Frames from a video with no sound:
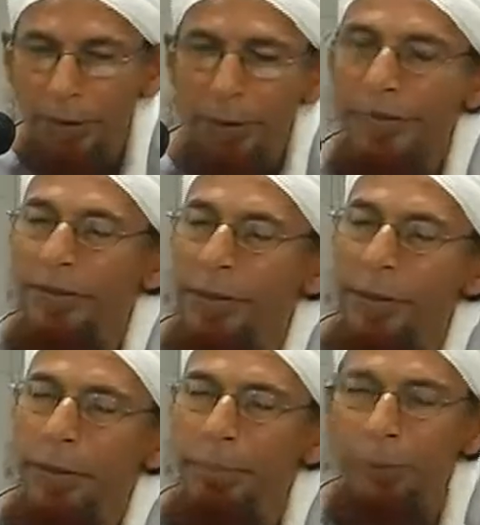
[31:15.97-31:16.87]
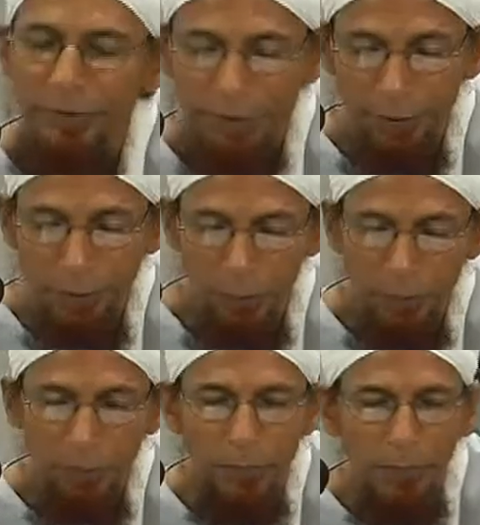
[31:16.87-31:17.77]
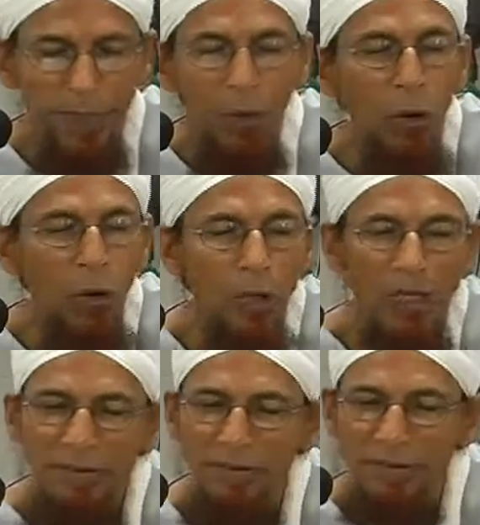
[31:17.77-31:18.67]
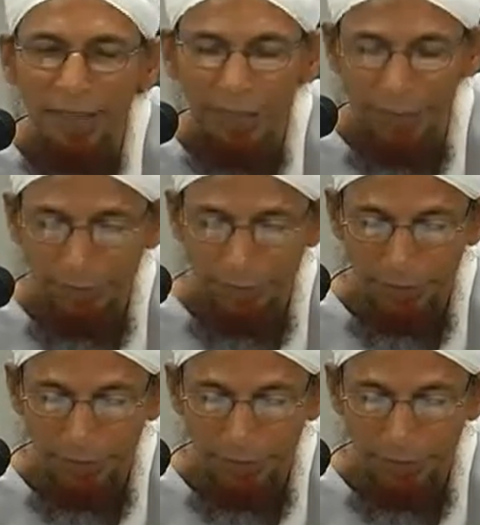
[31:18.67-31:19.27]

There's another person now, the hawker's salat,